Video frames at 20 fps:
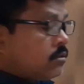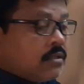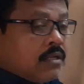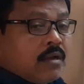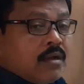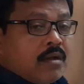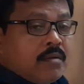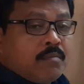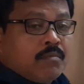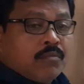to
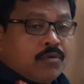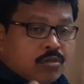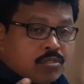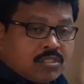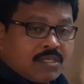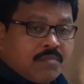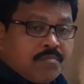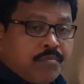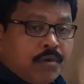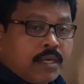the
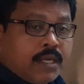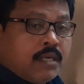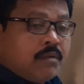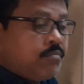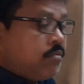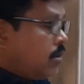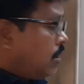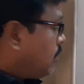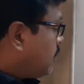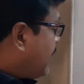most important
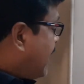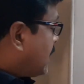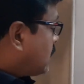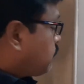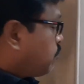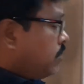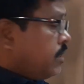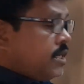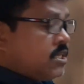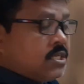part,
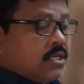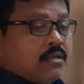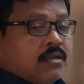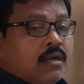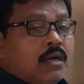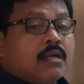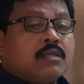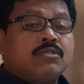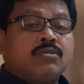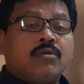explanation,
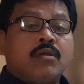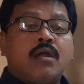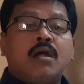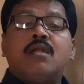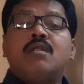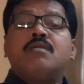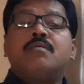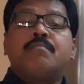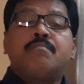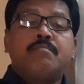also
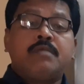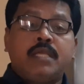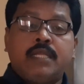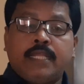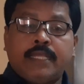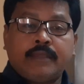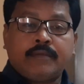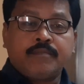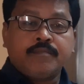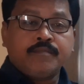called
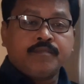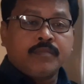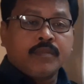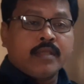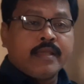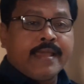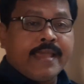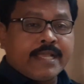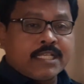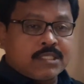meaning.
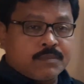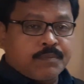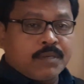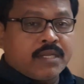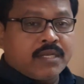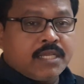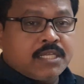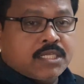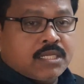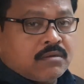
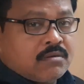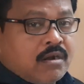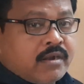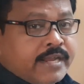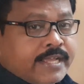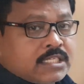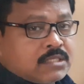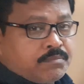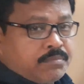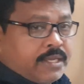Explanation, not
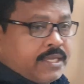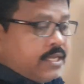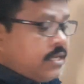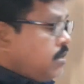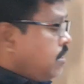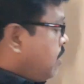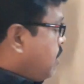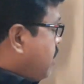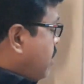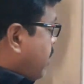explain.